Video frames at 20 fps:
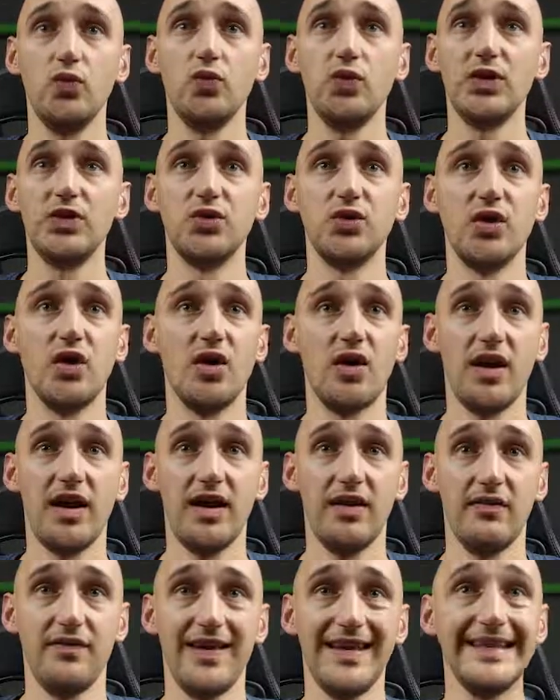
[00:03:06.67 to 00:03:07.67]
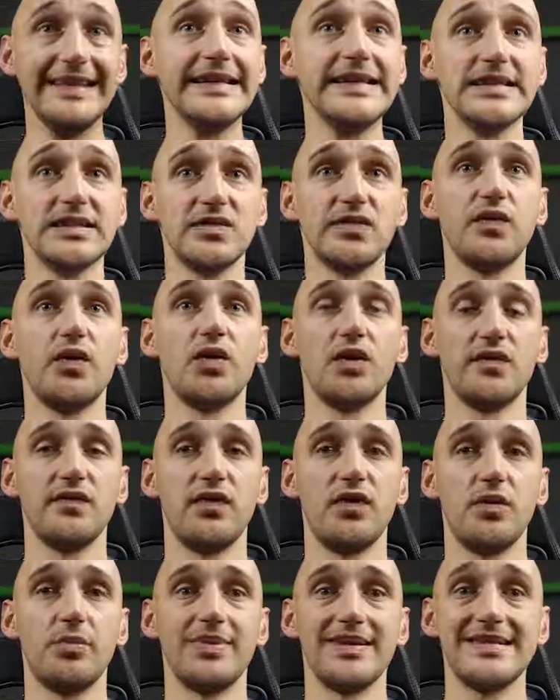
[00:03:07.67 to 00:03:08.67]
we do not have at least
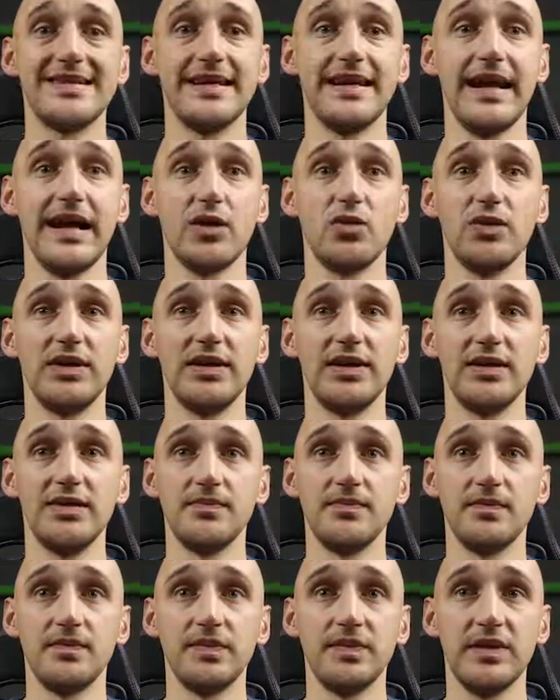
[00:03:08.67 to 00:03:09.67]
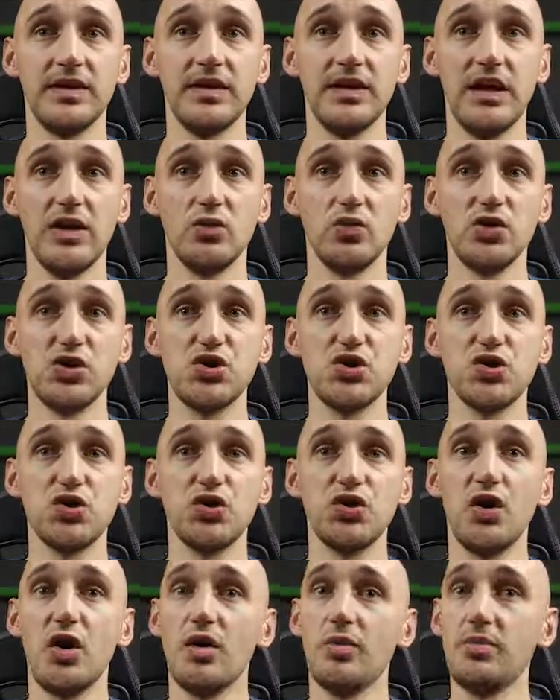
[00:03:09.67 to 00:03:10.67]
44% equity, and we should
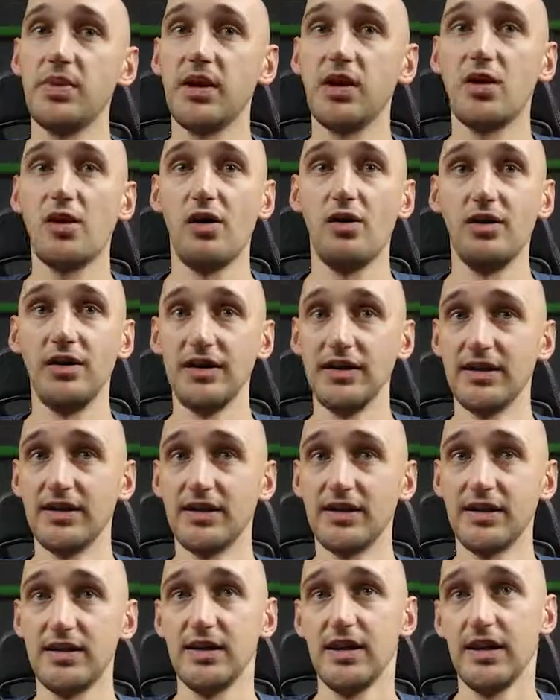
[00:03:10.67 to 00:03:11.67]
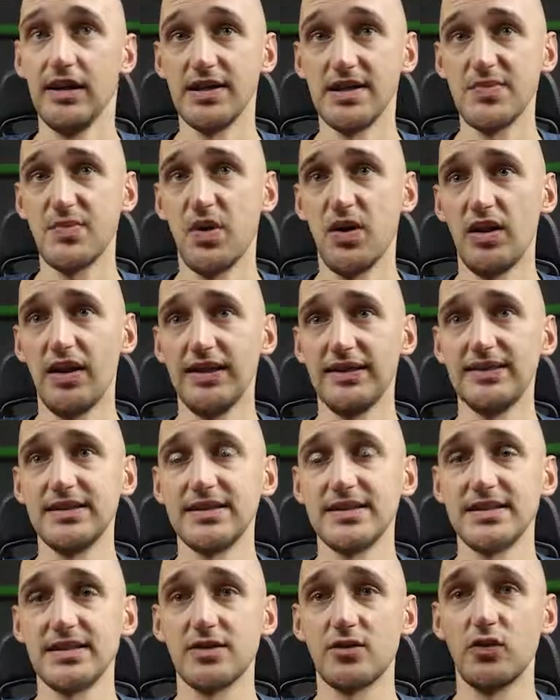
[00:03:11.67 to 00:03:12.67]
not be calling in a spot like
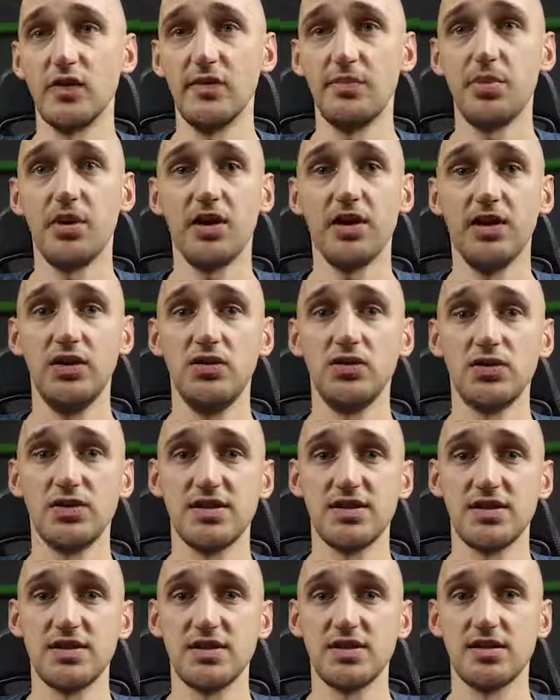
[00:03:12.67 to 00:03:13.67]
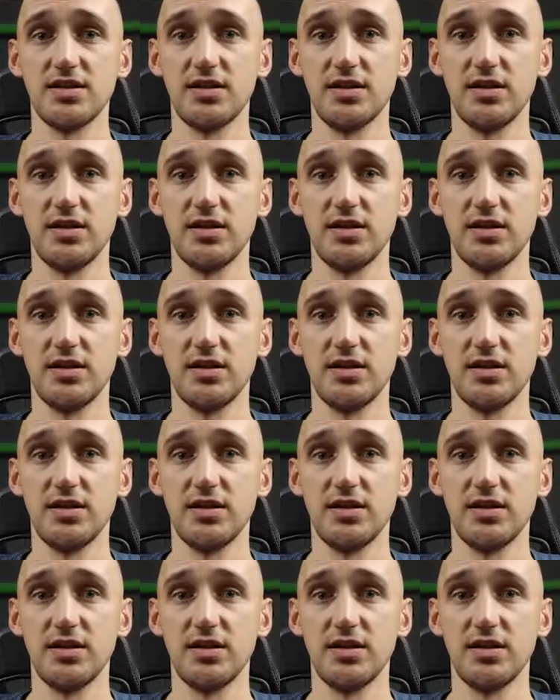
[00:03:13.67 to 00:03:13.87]
this with pocket deuces.